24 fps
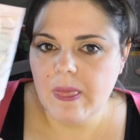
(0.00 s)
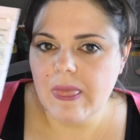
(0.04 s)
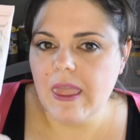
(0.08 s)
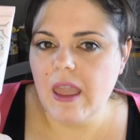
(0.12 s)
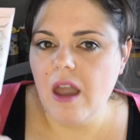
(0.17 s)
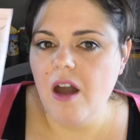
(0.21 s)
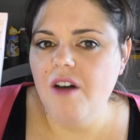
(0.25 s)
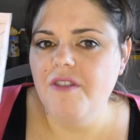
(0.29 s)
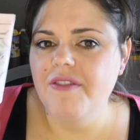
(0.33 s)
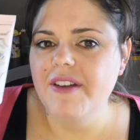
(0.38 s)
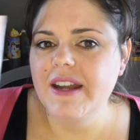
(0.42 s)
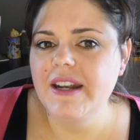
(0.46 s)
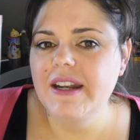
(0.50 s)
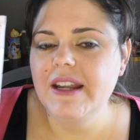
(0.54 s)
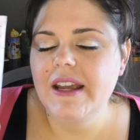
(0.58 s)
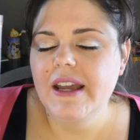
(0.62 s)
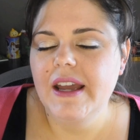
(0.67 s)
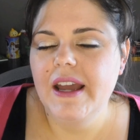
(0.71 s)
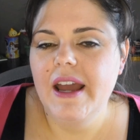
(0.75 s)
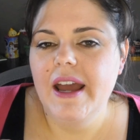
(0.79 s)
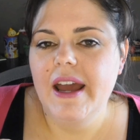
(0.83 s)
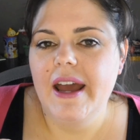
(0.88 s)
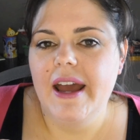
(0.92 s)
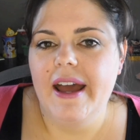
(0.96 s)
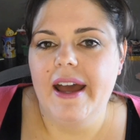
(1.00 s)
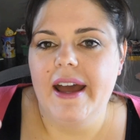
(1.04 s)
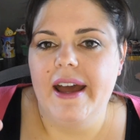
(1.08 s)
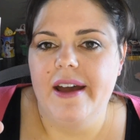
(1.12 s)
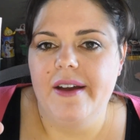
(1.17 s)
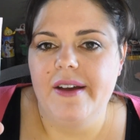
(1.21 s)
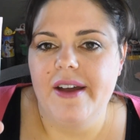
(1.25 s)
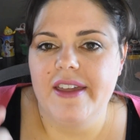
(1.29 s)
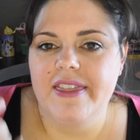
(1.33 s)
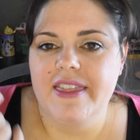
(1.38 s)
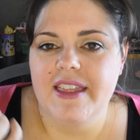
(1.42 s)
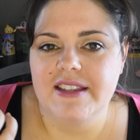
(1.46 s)
of it,
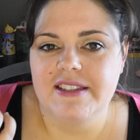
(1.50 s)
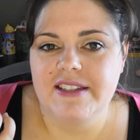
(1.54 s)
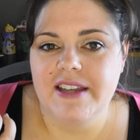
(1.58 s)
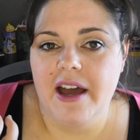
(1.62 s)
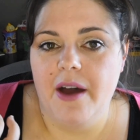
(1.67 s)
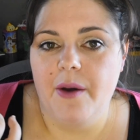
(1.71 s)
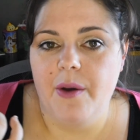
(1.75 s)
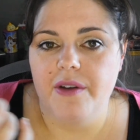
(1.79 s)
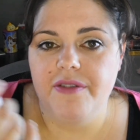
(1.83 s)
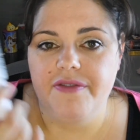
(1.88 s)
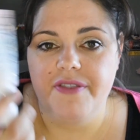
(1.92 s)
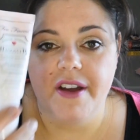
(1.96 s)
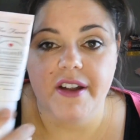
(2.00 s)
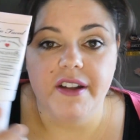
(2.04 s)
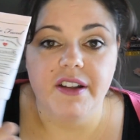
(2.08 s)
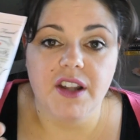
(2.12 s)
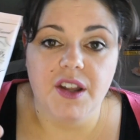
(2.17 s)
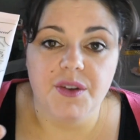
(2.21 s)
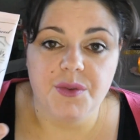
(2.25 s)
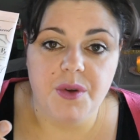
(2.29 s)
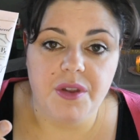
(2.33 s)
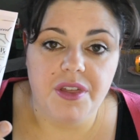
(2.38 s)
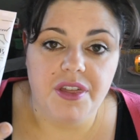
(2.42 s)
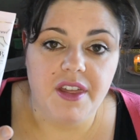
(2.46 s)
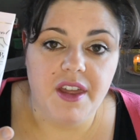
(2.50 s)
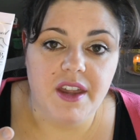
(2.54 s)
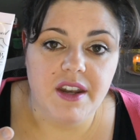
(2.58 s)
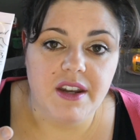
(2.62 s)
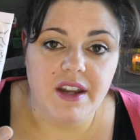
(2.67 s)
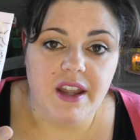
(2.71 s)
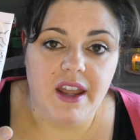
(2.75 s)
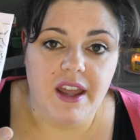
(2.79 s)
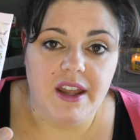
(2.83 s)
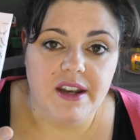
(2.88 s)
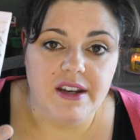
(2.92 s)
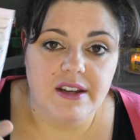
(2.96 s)
and that's how I fell in love with it.
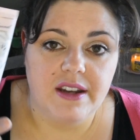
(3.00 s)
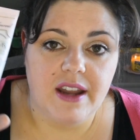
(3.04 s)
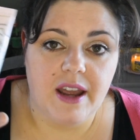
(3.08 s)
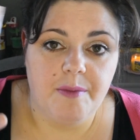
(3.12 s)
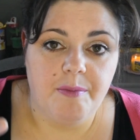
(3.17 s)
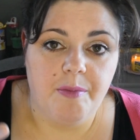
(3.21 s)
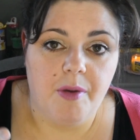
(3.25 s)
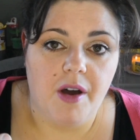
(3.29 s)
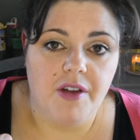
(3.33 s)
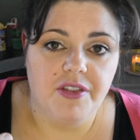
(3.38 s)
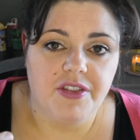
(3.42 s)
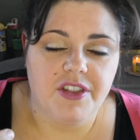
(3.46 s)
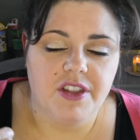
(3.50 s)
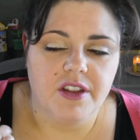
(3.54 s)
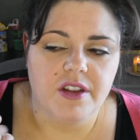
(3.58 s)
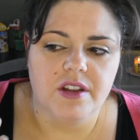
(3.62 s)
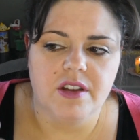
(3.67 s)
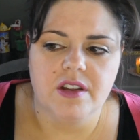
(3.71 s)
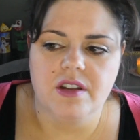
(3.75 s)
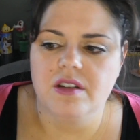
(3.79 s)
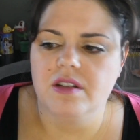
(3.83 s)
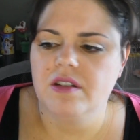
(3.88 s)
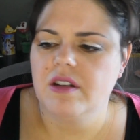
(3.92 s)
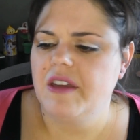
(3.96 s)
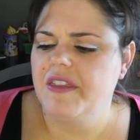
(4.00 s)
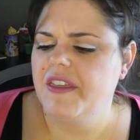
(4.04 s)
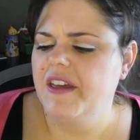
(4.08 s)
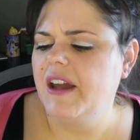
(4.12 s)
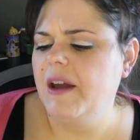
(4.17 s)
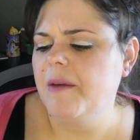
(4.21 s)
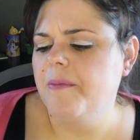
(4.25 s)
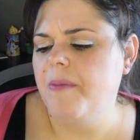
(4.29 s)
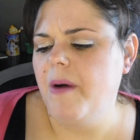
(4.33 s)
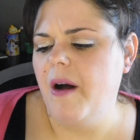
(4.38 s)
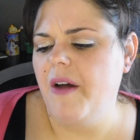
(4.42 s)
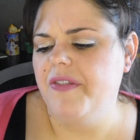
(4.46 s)
And I think
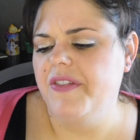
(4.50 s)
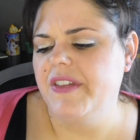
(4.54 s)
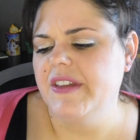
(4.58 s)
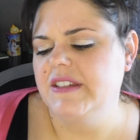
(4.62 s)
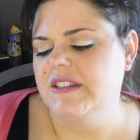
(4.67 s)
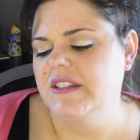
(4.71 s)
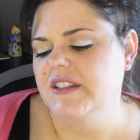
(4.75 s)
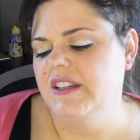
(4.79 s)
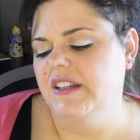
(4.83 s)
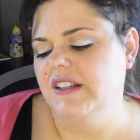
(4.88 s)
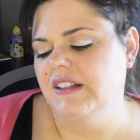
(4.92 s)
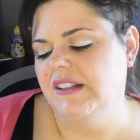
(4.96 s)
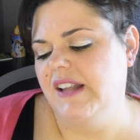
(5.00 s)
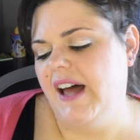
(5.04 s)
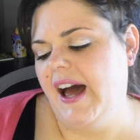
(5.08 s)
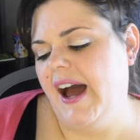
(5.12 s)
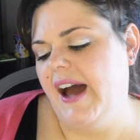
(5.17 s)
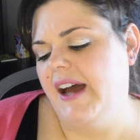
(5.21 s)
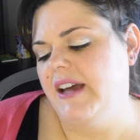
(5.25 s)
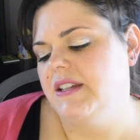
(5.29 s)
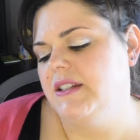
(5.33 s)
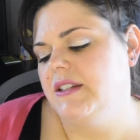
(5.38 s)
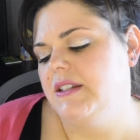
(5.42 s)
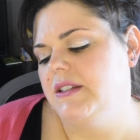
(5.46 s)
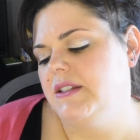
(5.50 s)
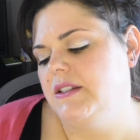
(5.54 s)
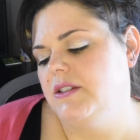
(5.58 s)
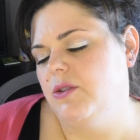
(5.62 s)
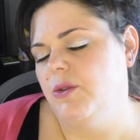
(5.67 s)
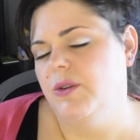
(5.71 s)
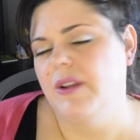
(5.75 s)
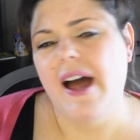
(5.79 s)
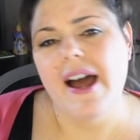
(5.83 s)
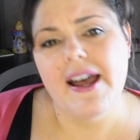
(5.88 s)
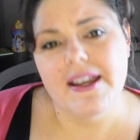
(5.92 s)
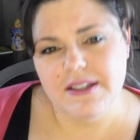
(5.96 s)
I bought this at the
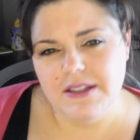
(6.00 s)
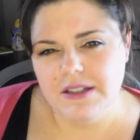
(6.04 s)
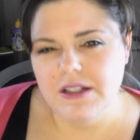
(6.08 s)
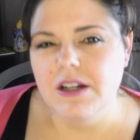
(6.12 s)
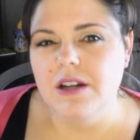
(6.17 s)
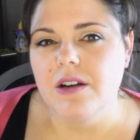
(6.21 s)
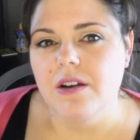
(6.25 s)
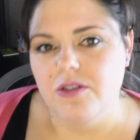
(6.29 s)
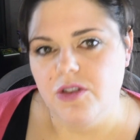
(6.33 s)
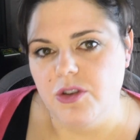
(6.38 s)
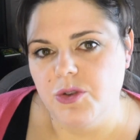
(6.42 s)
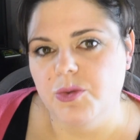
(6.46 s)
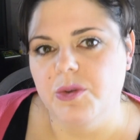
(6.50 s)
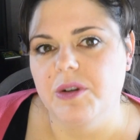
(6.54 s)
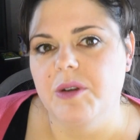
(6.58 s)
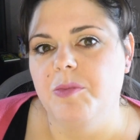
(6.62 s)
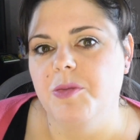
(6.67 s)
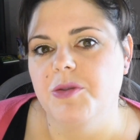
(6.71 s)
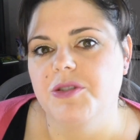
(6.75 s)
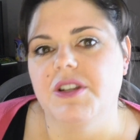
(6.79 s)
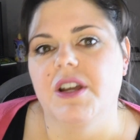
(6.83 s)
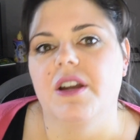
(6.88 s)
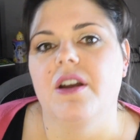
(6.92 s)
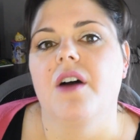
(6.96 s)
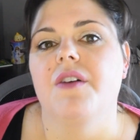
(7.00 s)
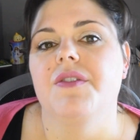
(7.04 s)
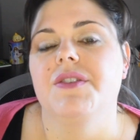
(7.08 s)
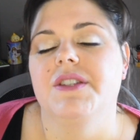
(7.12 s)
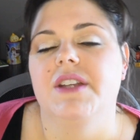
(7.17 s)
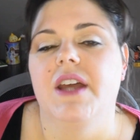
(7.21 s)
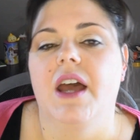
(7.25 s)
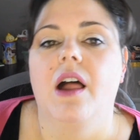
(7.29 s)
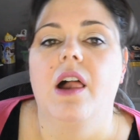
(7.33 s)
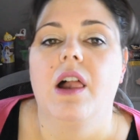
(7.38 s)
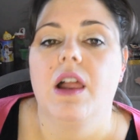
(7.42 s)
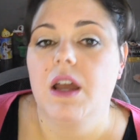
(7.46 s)
last year at 20% off
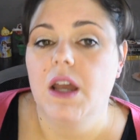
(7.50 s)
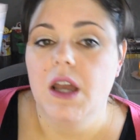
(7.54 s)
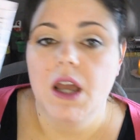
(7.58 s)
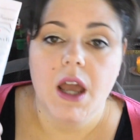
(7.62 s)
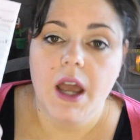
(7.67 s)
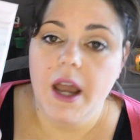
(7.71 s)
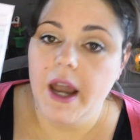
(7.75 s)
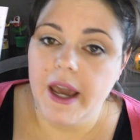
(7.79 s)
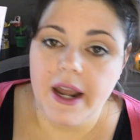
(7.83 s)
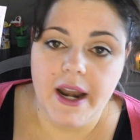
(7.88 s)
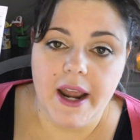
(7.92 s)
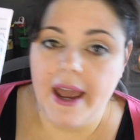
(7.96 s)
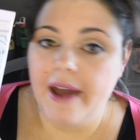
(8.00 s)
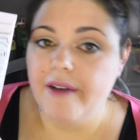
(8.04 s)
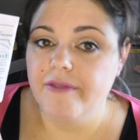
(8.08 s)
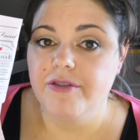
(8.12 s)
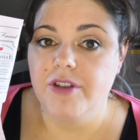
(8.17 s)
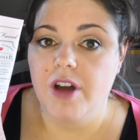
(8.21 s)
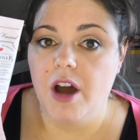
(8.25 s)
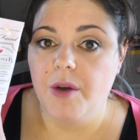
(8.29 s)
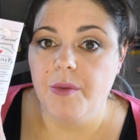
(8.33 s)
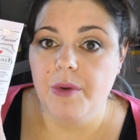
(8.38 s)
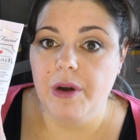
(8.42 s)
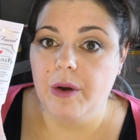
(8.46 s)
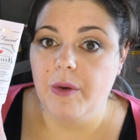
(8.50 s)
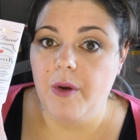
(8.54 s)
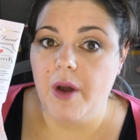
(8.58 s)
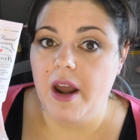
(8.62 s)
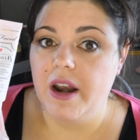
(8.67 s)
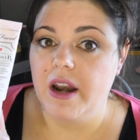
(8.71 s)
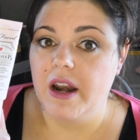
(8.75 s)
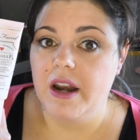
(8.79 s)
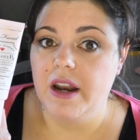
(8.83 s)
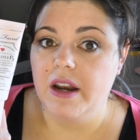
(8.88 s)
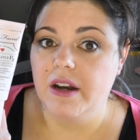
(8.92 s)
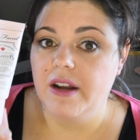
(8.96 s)
sale, and I have not
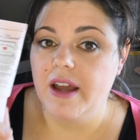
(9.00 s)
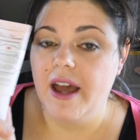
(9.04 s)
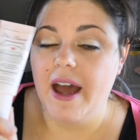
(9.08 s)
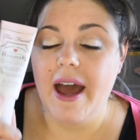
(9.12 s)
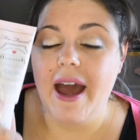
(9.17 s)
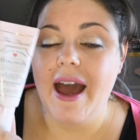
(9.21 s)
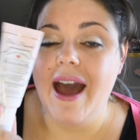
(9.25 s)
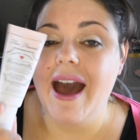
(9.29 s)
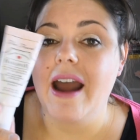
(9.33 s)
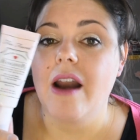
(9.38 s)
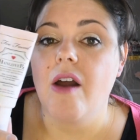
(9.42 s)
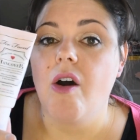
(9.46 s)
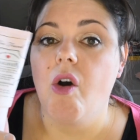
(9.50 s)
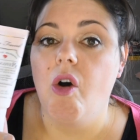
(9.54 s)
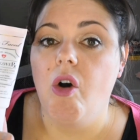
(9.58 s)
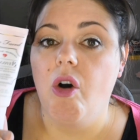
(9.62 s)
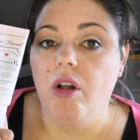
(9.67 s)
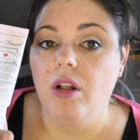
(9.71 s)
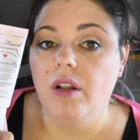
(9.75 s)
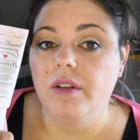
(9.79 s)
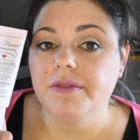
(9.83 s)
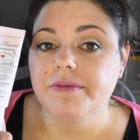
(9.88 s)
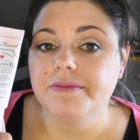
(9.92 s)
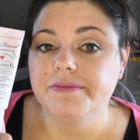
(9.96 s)
regretted it at all.